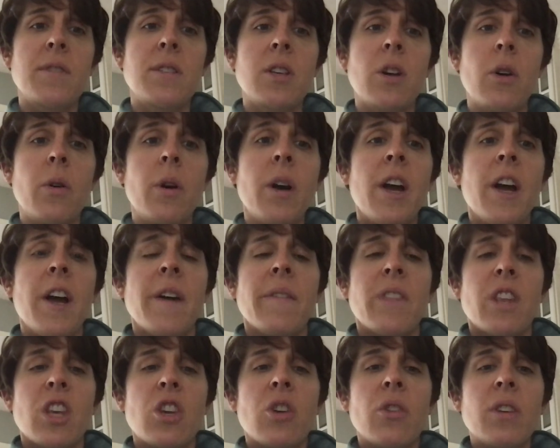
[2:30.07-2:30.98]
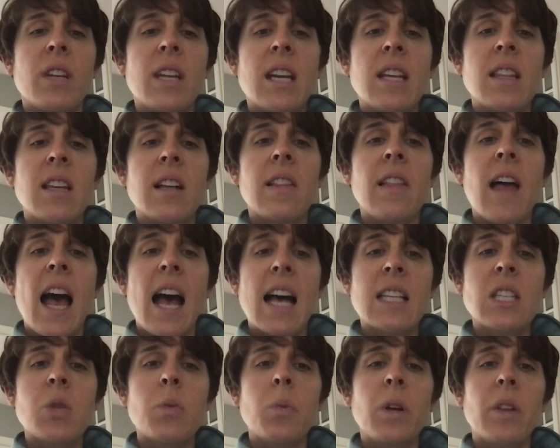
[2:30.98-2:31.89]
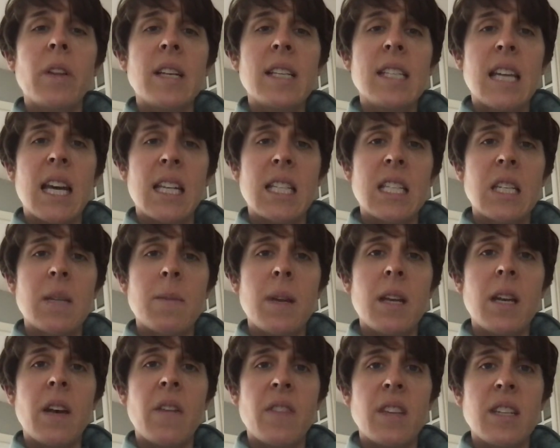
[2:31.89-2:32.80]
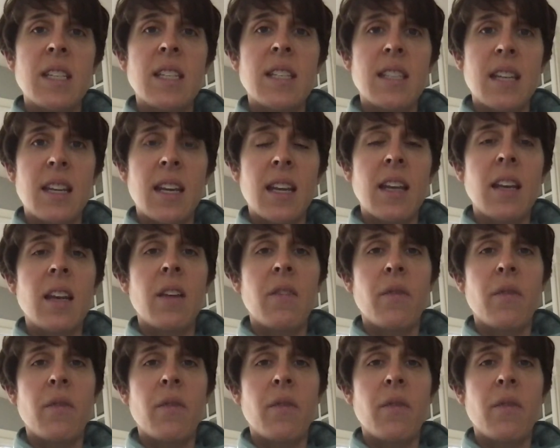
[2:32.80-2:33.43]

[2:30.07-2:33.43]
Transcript: So you'll need the last will and testament of the descendant,